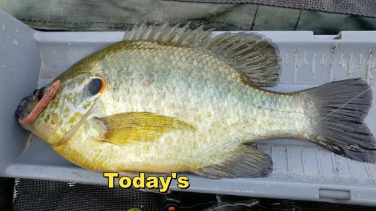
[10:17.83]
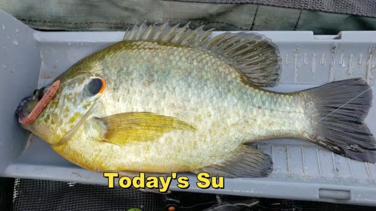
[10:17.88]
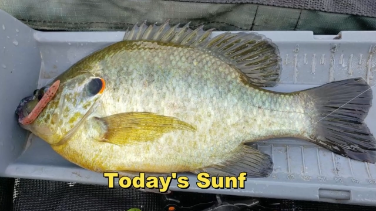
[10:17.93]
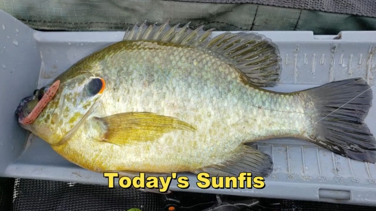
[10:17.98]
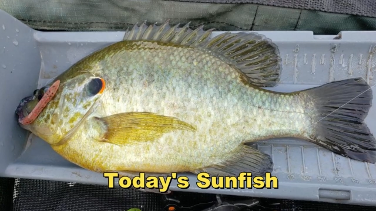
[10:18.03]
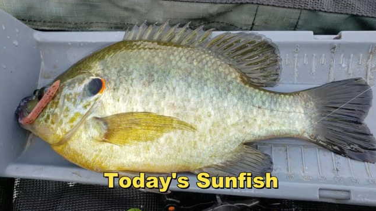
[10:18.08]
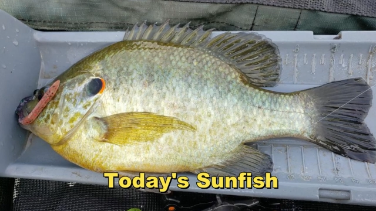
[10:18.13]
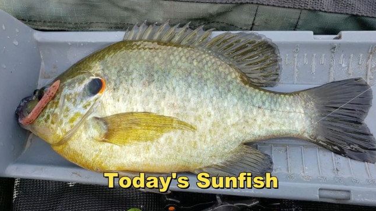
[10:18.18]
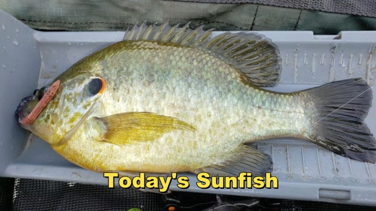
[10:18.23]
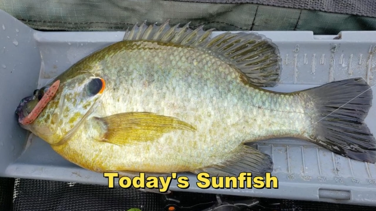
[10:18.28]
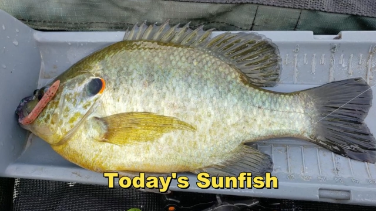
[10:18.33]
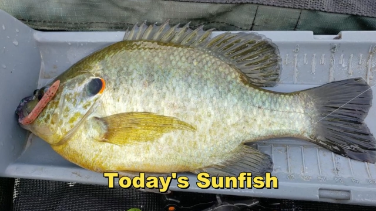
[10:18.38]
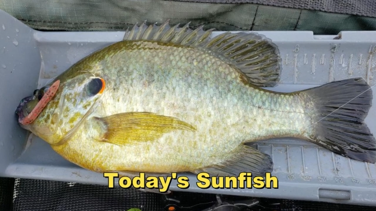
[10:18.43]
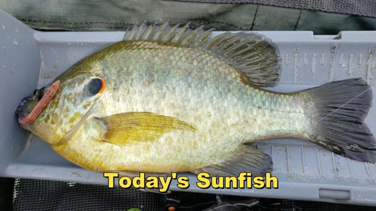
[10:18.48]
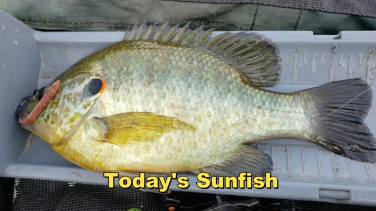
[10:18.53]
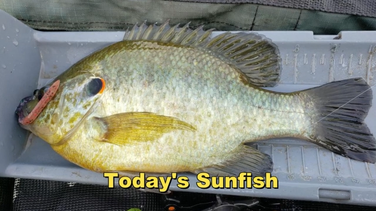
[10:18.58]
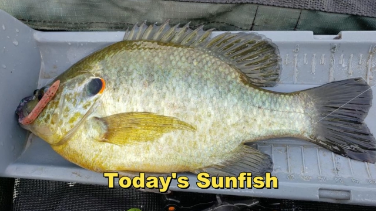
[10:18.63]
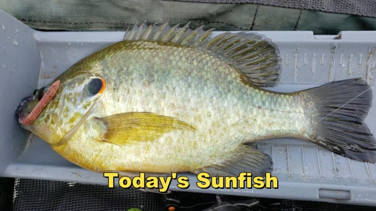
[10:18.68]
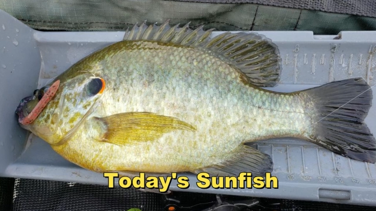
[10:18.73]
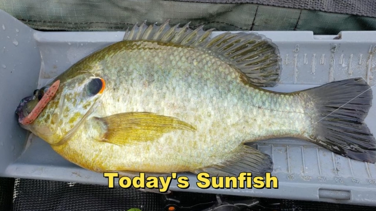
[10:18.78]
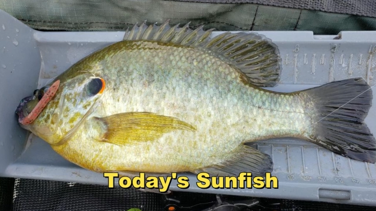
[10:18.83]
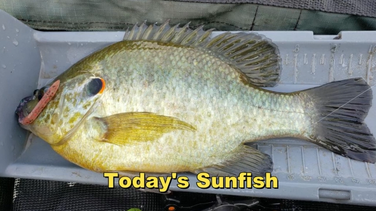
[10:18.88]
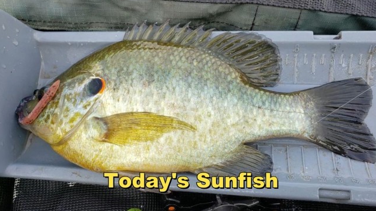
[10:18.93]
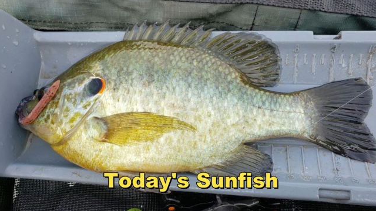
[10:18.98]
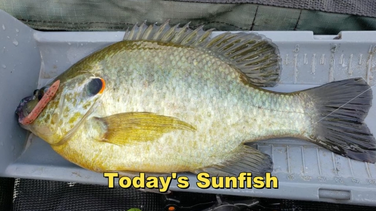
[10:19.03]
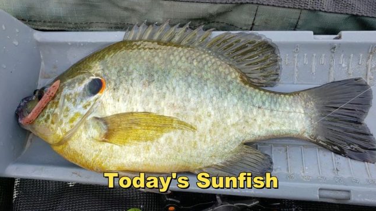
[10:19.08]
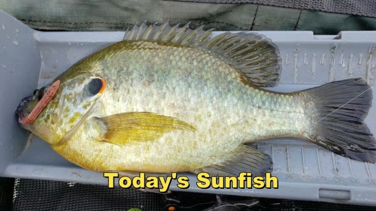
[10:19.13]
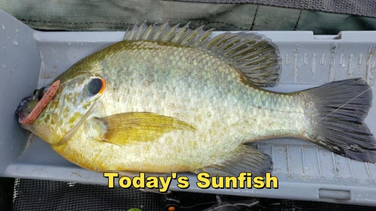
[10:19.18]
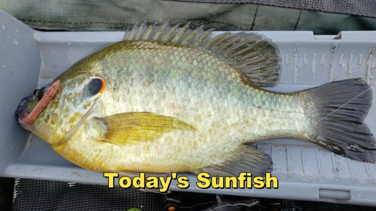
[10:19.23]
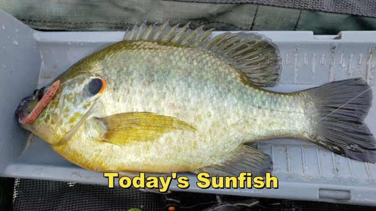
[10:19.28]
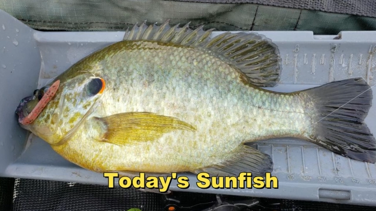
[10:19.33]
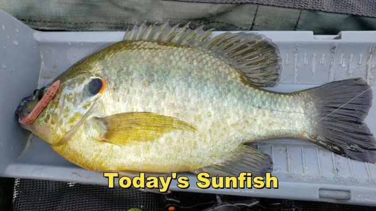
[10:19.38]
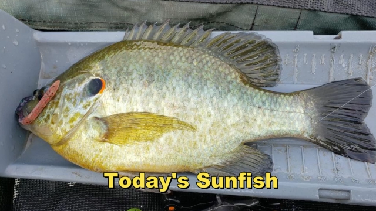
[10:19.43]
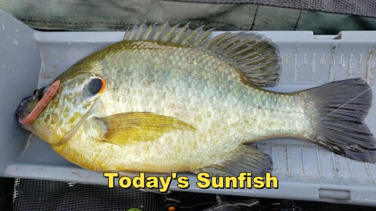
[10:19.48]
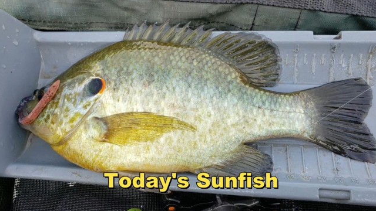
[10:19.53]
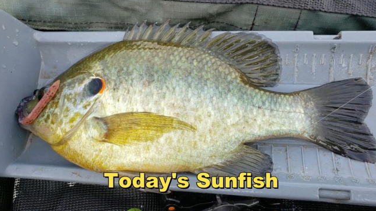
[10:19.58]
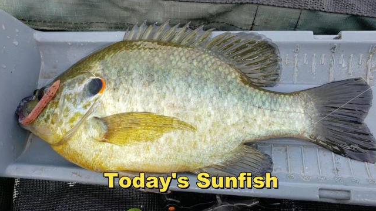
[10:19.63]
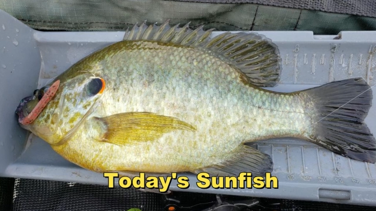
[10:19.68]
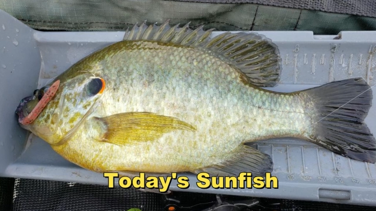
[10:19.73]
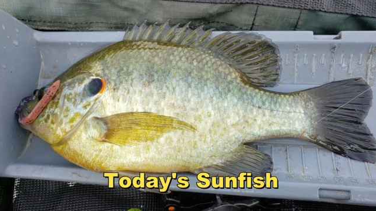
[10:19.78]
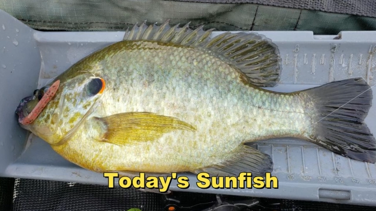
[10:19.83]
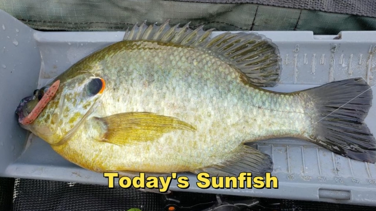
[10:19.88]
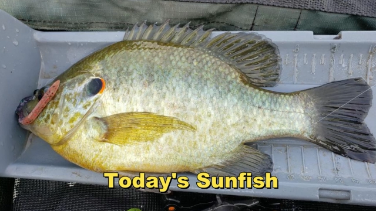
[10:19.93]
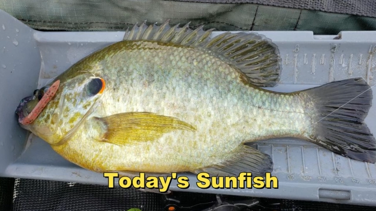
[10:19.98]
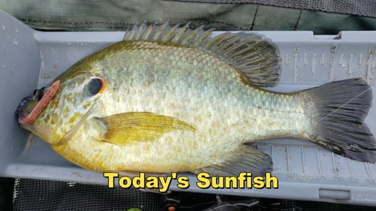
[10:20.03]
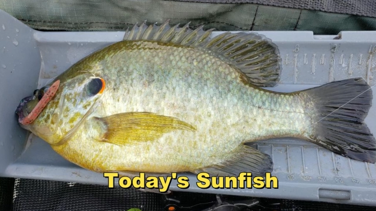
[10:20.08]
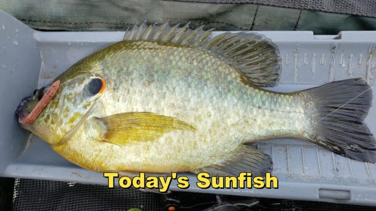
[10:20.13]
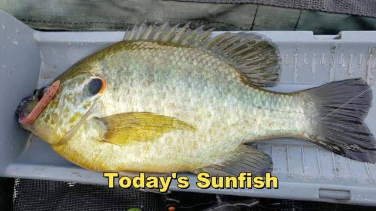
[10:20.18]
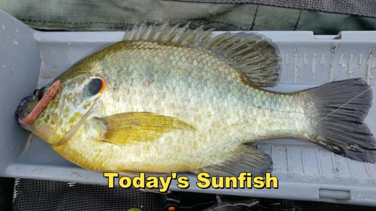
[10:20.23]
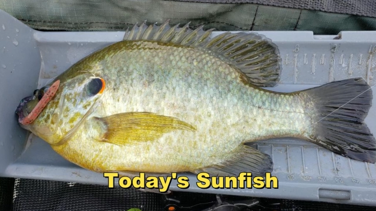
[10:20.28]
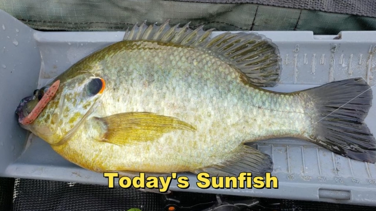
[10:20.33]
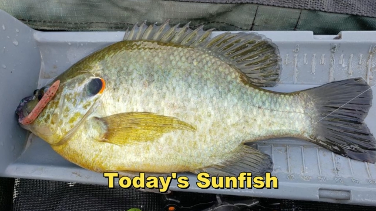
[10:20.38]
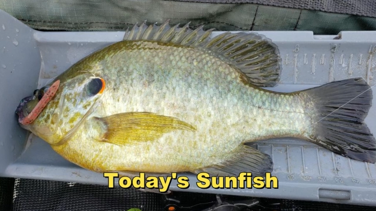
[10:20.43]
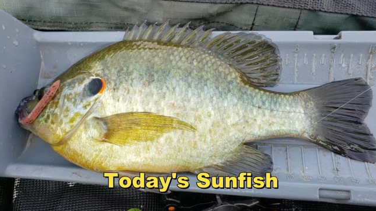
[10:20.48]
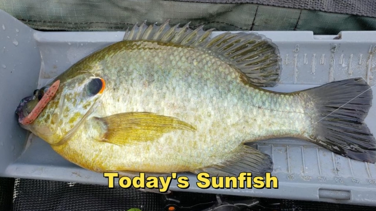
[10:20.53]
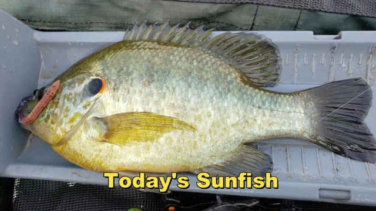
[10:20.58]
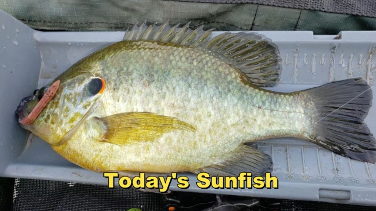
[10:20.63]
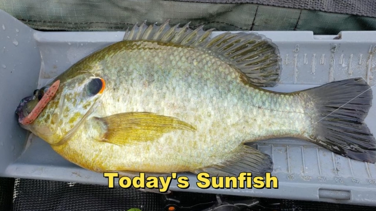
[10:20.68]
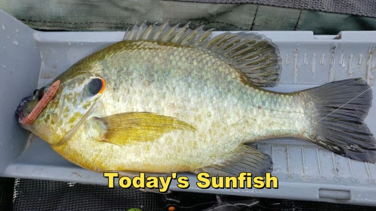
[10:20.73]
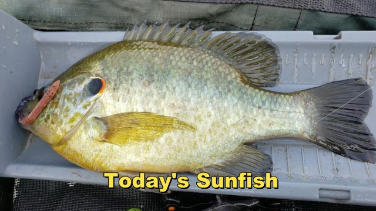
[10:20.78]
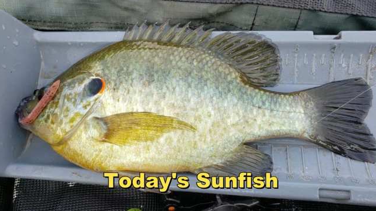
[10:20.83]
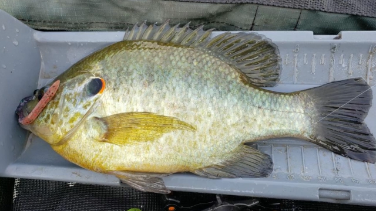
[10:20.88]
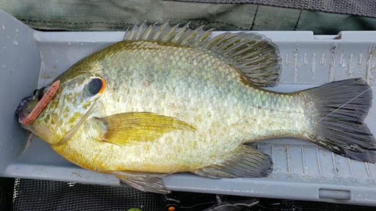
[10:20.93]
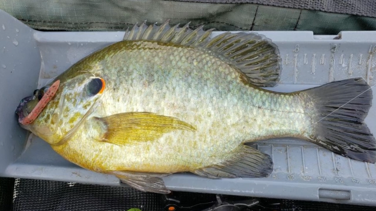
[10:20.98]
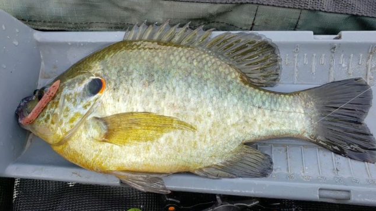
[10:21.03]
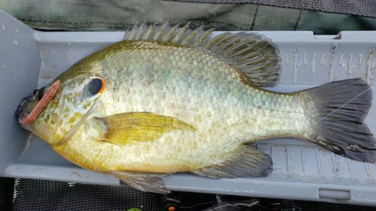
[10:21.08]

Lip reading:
[unreadable: no face in view]